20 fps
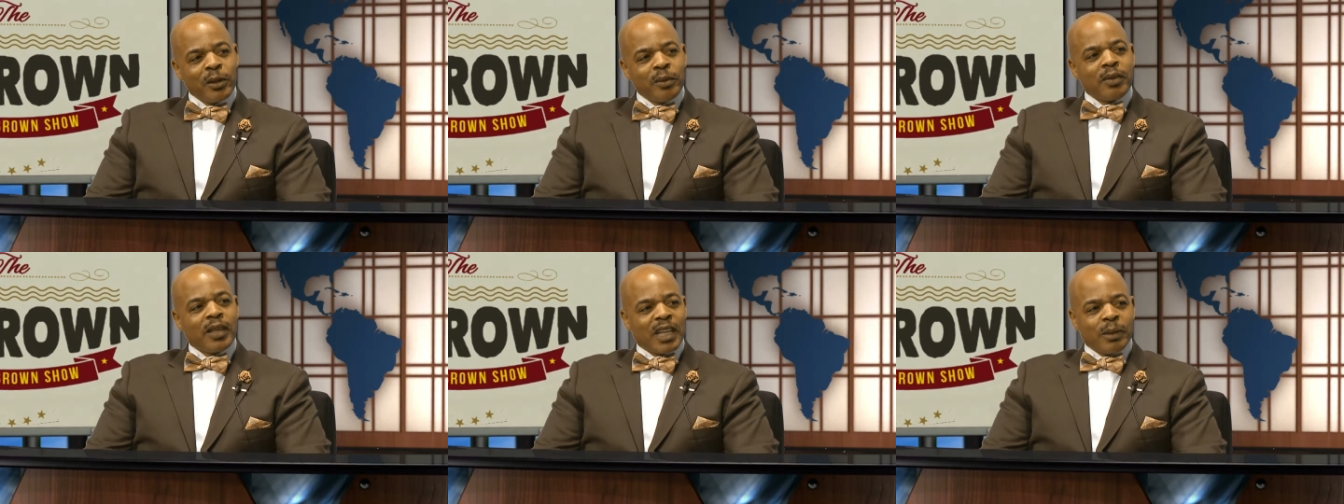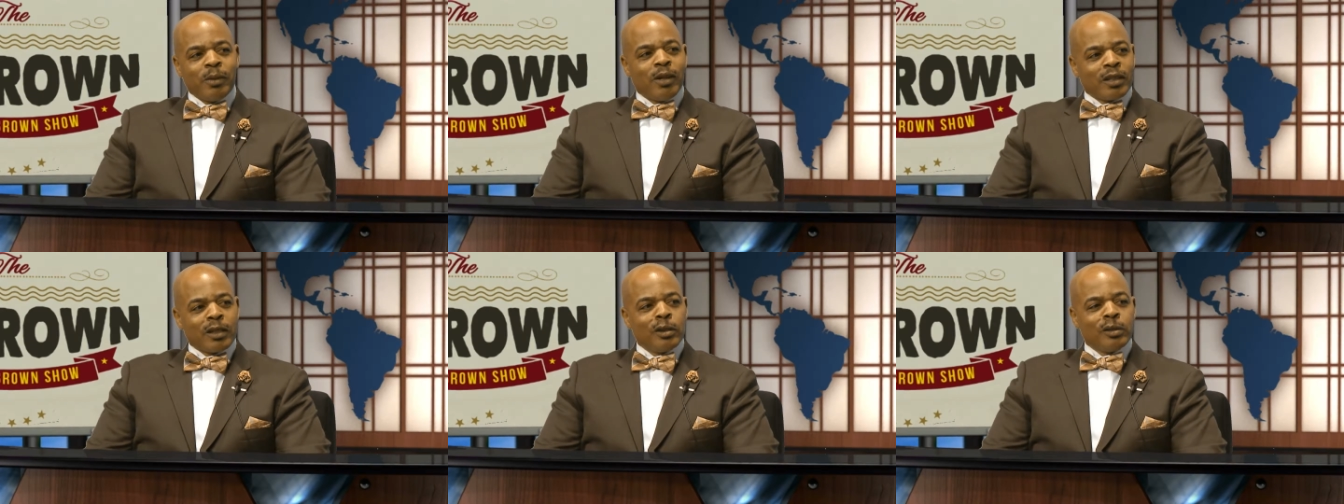You think
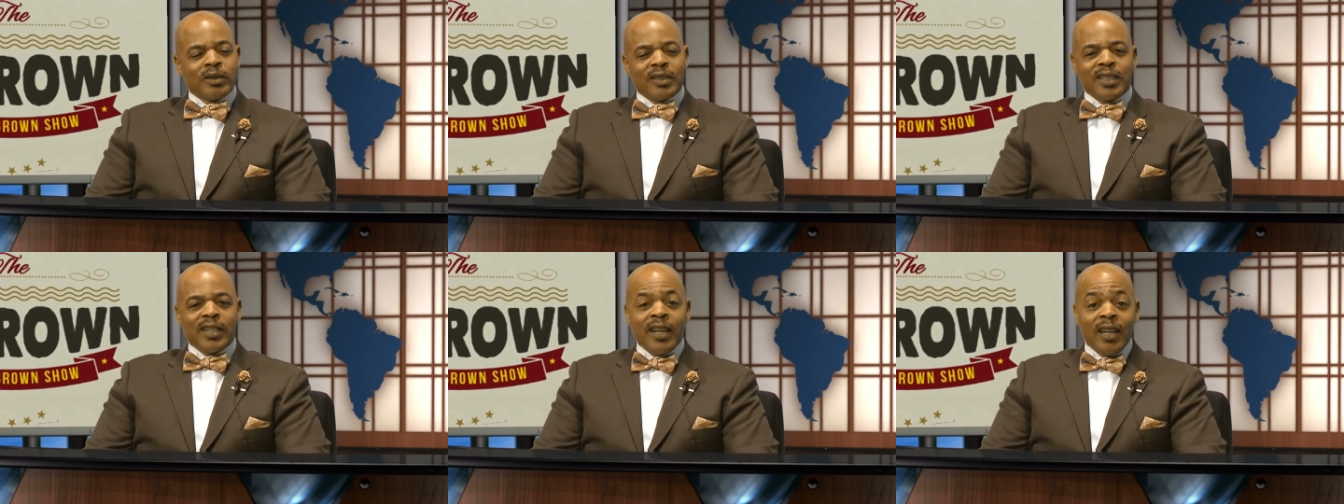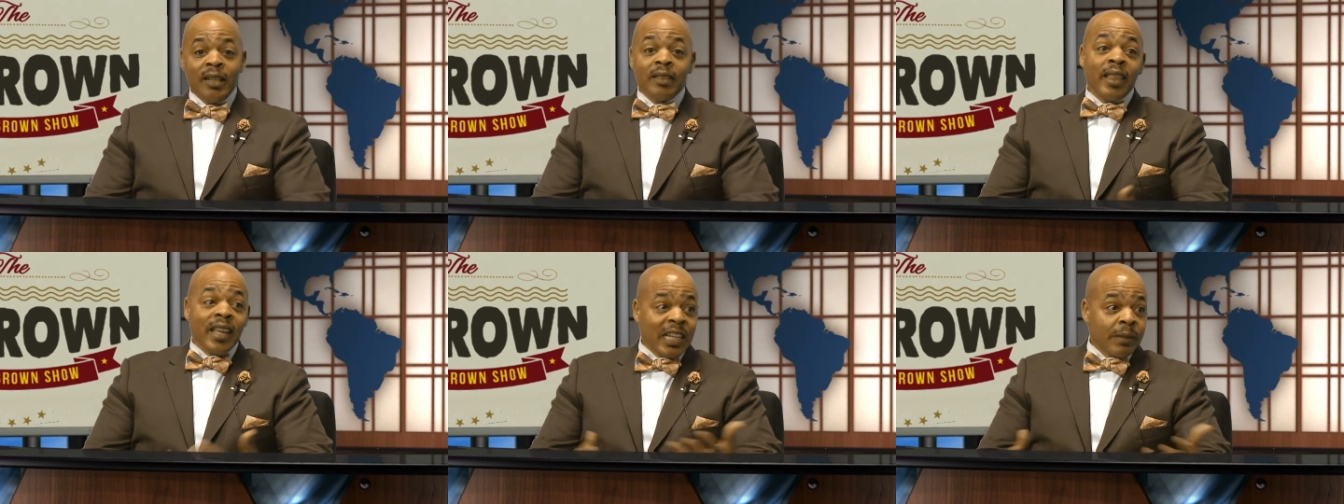about Uzi.
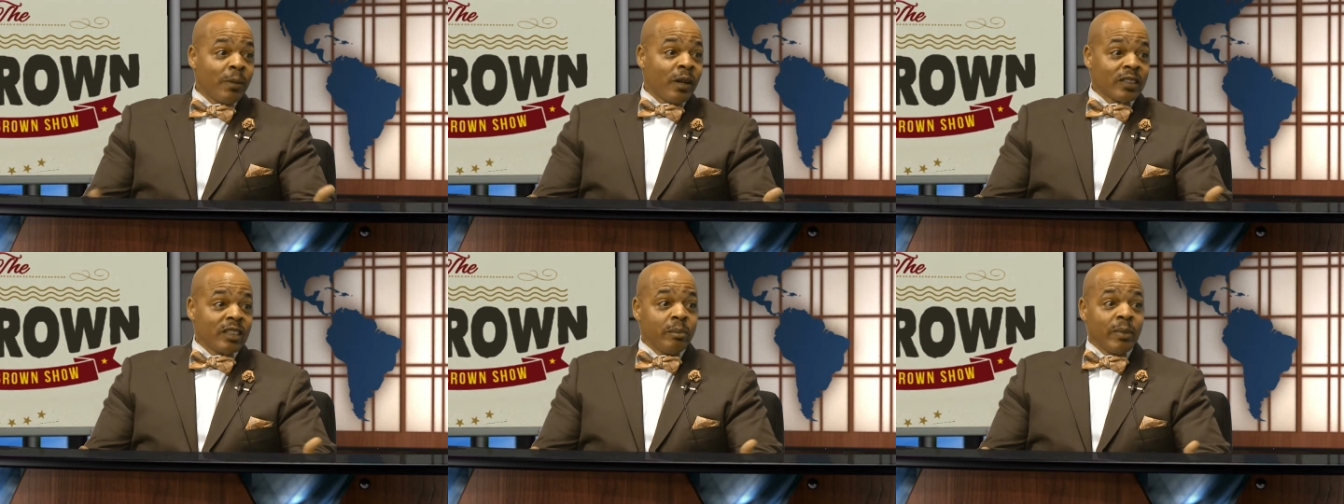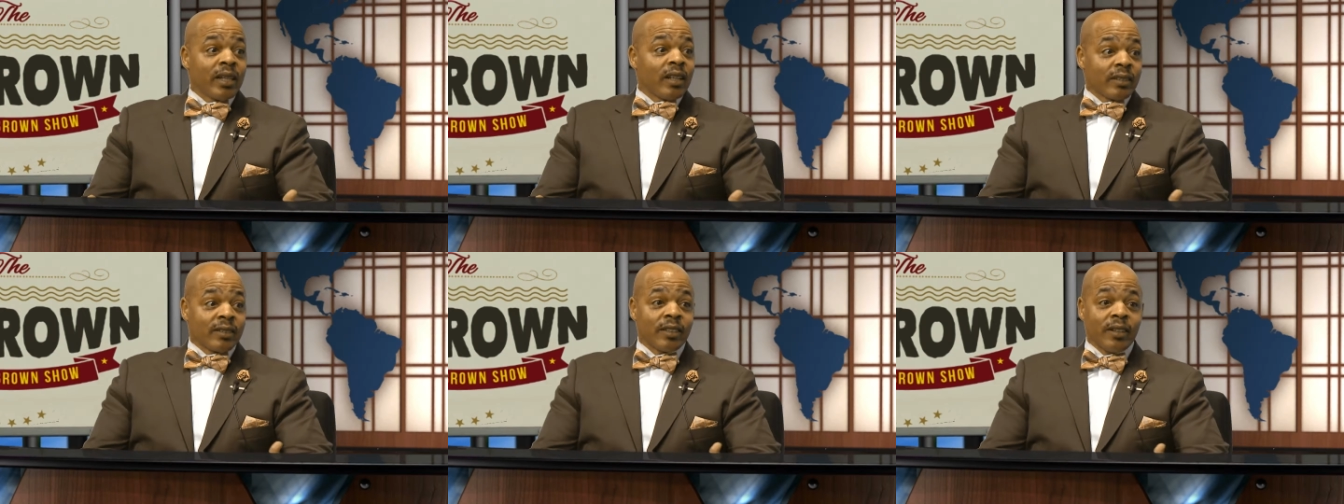And think about the
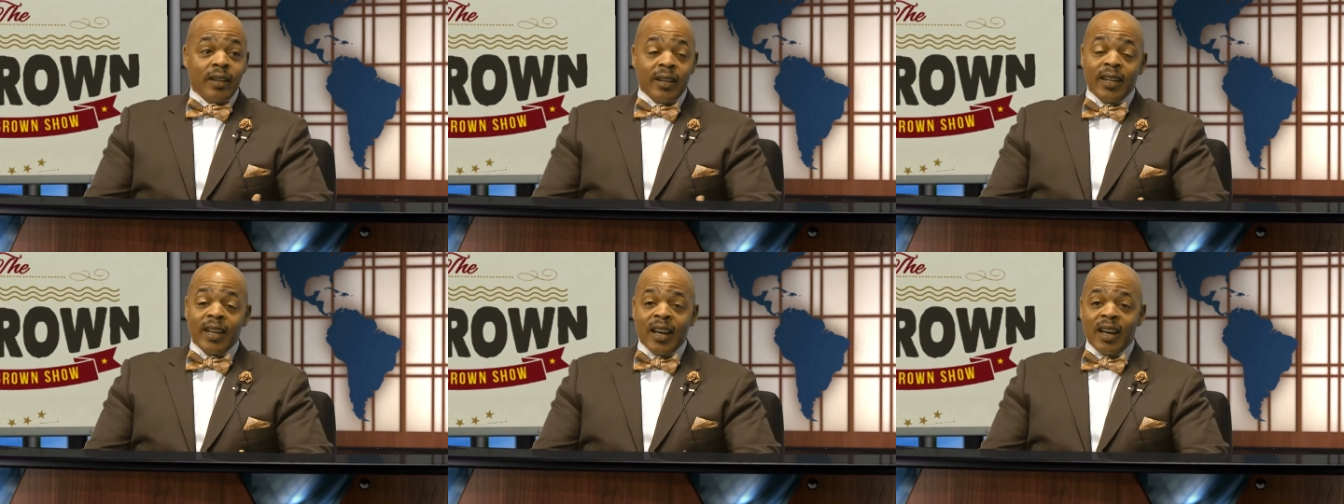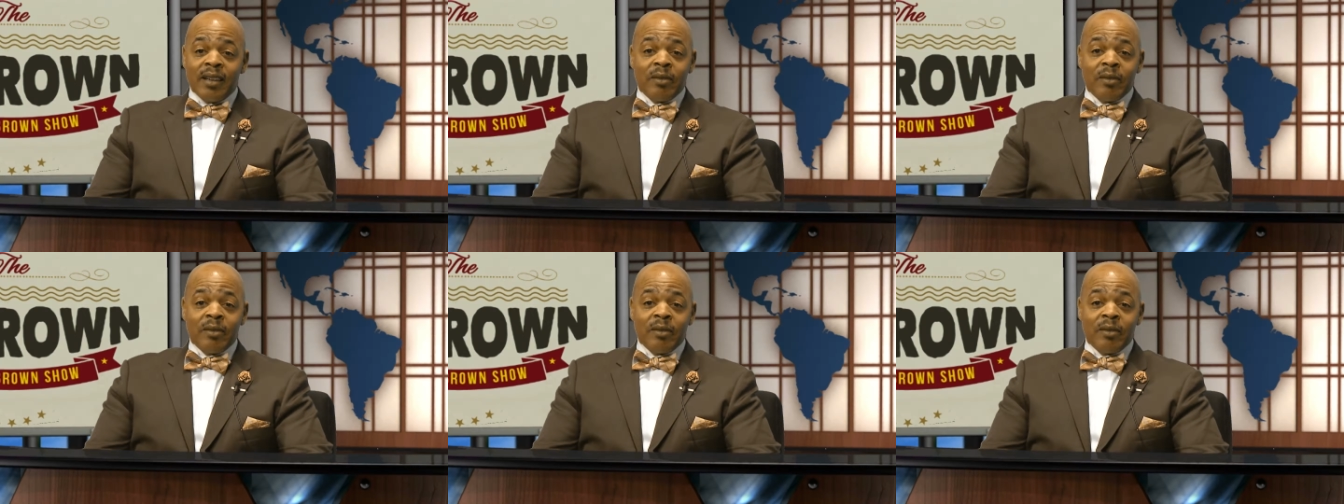military.